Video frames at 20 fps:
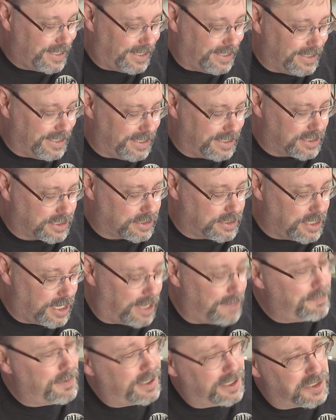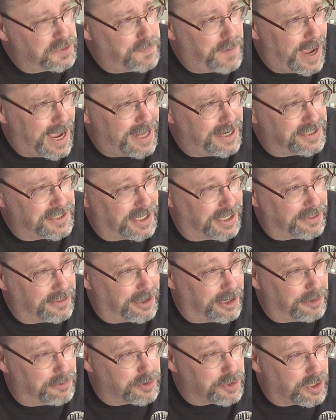It's not been as bad as I
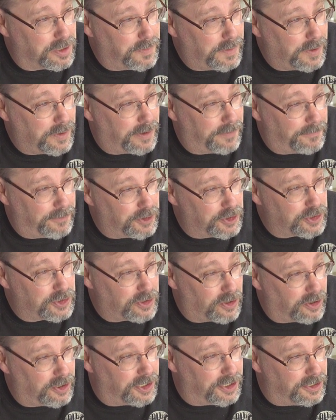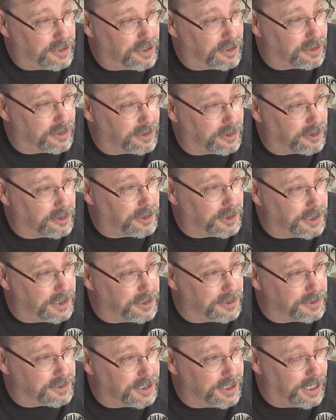thought it was going to be when I first started
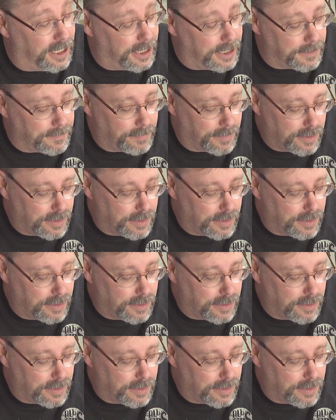earlier today.